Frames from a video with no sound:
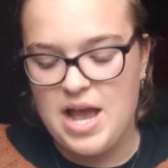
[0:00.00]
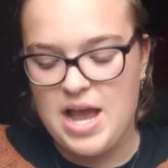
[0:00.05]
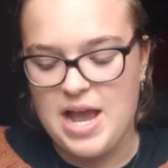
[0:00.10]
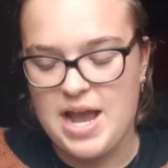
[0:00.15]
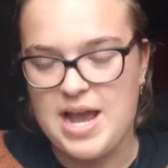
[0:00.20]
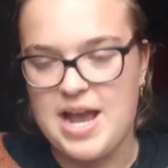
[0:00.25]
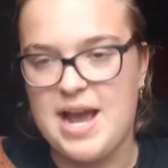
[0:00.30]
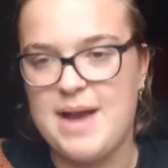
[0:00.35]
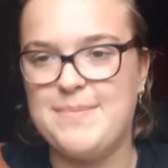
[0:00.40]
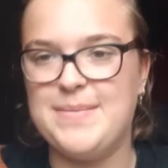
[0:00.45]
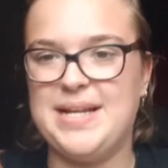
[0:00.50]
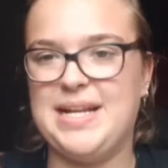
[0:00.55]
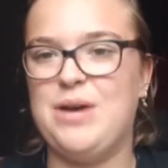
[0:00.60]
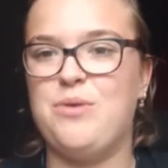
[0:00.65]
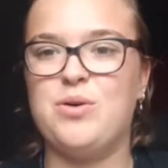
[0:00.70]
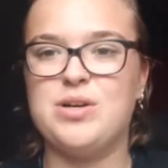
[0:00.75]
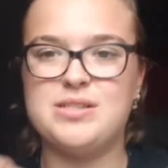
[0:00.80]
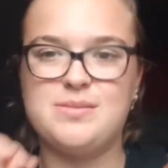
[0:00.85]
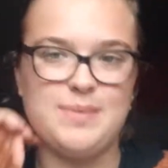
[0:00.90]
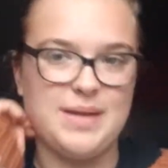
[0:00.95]
And that
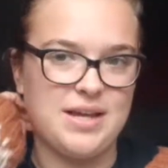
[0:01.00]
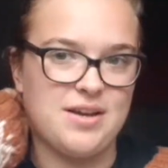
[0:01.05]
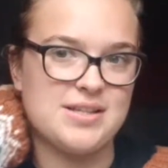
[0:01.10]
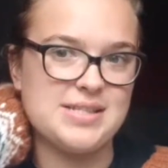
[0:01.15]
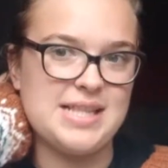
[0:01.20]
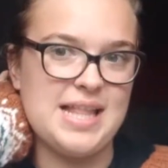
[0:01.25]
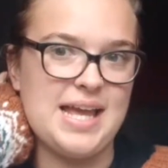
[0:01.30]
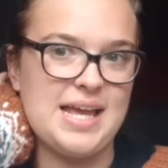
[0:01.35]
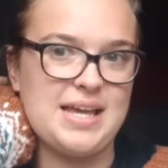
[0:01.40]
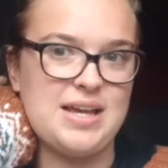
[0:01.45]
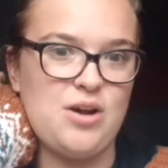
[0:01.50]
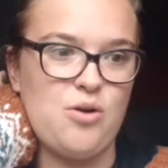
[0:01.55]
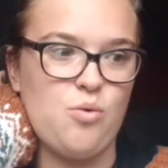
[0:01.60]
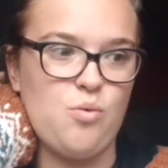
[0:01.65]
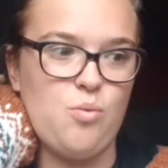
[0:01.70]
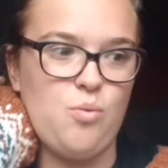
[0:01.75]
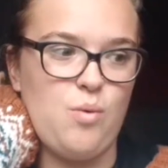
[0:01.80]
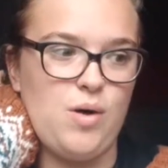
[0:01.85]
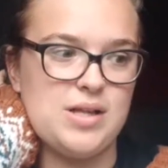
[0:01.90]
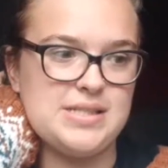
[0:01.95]
was because like
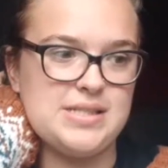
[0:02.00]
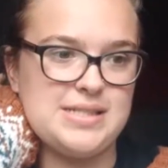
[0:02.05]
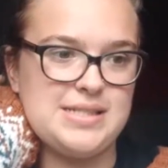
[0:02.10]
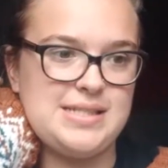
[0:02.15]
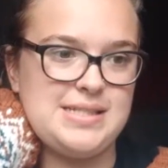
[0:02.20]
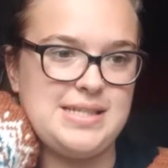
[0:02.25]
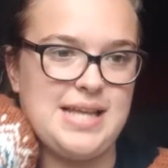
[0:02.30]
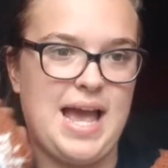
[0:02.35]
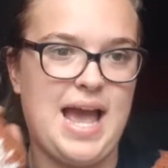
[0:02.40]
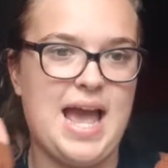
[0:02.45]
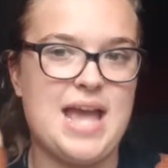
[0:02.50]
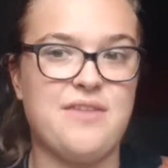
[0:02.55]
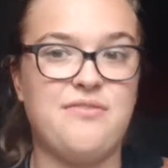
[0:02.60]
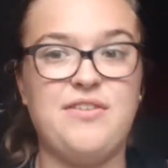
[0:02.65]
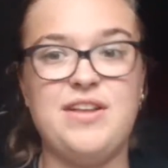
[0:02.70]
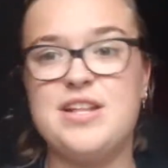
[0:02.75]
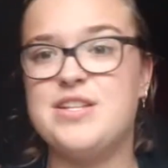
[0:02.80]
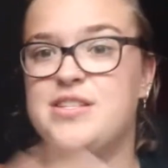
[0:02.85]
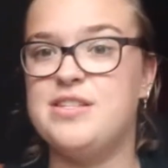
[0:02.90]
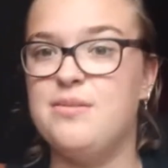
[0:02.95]
once I
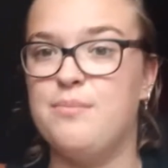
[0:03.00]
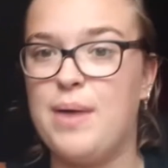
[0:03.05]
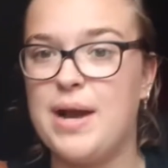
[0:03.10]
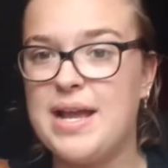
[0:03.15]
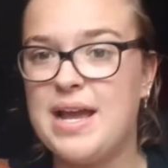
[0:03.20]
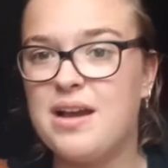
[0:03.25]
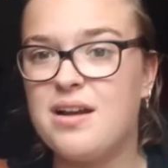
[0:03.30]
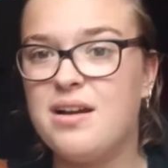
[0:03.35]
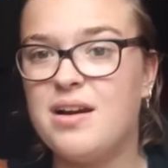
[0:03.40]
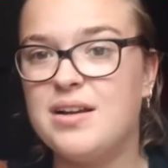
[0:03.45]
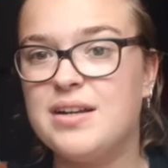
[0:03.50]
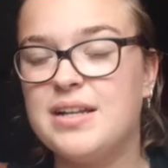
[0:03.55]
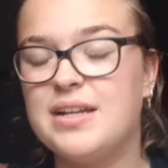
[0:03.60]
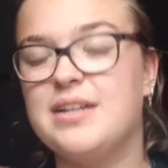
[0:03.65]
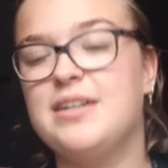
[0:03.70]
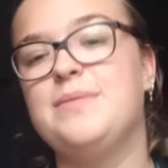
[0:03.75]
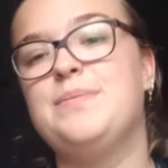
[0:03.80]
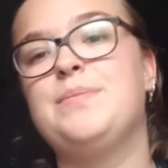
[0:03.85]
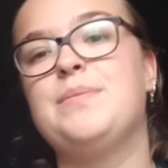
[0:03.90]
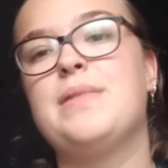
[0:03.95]
finished the Maya
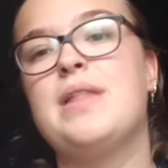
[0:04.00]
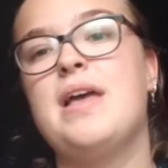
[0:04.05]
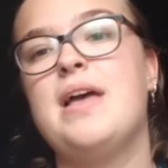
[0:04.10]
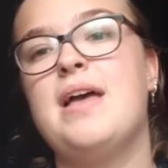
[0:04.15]
cardigan,